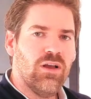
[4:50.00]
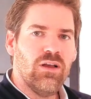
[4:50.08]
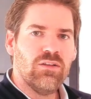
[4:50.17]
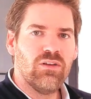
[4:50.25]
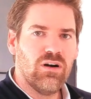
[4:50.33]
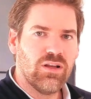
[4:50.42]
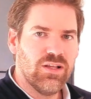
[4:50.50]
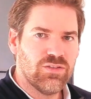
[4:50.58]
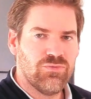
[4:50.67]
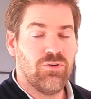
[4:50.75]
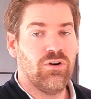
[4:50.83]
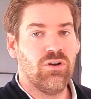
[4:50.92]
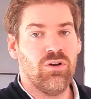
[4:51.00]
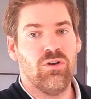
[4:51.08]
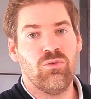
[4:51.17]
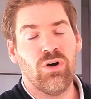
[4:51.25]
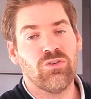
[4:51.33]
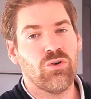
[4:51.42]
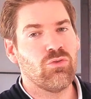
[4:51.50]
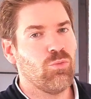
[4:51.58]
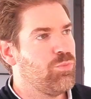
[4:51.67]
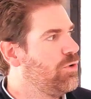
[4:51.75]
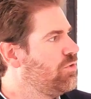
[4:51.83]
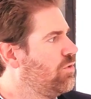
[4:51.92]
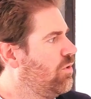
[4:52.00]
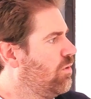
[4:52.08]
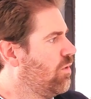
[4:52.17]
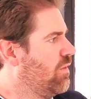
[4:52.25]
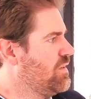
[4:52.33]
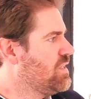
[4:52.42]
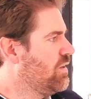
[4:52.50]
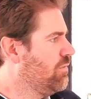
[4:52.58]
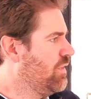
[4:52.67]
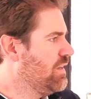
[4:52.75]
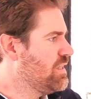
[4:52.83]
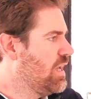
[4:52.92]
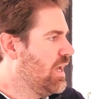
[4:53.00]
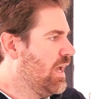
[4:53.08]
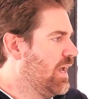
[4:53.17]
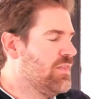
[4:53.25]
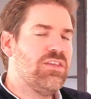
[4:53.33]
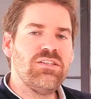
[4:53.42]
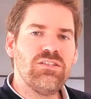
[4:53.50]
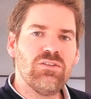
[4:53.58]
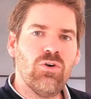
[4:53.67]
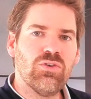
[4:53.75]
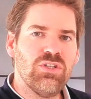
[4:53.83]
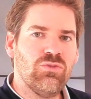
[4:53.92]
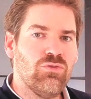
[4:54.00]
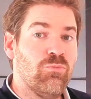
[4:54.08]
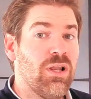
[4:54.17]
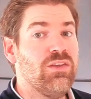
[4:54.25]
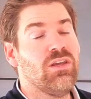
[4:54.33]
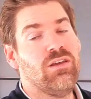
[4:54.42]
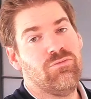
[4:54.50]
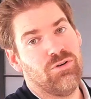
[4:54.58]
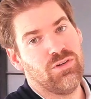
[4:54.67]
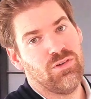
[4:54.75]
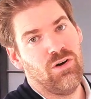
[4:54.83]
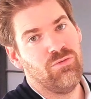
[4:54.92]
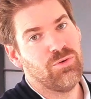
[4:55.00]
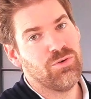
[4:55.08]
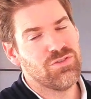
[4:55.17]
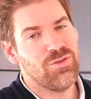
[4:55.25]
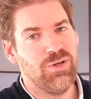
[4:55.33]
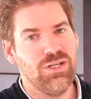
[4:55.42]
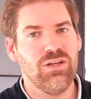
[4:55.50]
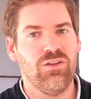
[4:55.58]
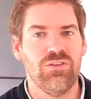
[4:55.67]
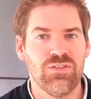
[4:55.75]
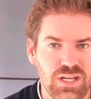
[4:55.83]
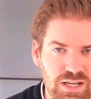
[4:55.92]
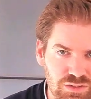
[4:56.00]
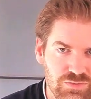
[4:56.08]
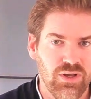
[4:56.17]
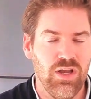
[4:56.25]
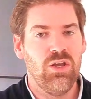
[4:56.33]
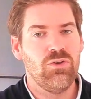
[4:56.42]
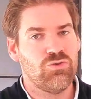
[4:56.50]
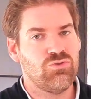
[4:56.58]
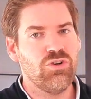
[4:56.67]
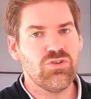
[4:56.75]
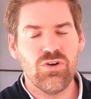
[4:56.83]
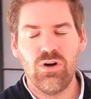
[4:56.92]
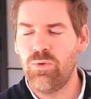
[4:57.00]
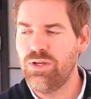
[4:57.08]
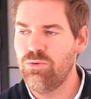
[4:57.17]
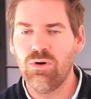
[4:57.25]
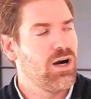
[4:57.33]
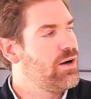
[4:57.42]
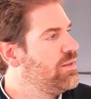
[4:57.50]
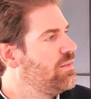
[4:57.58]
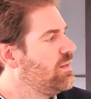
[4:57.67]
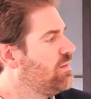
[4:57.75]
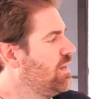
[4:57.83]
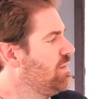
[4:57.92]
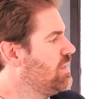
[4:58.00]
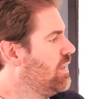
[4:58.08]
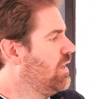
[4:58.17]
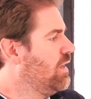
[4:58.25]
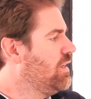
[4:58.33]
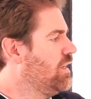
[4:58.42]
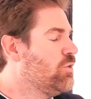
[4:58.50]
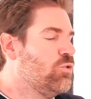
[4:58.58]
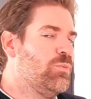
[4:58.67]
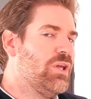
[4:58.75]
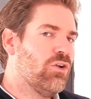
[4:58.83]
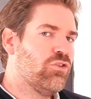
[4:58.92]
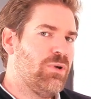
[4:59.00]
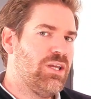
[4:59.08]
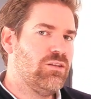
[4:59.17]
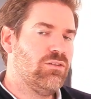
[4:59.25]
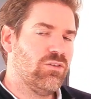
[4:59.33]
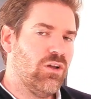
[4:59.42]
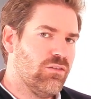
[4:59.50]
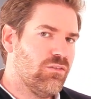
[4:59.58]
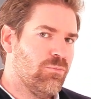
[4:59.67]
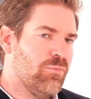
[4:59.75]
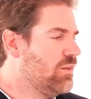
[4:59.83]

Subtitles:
targets for a ground control point, or all these kind of things. And this goes into the planning effort. Of course, depending on the size of your structure or where you are in that case, It could be automated or not, but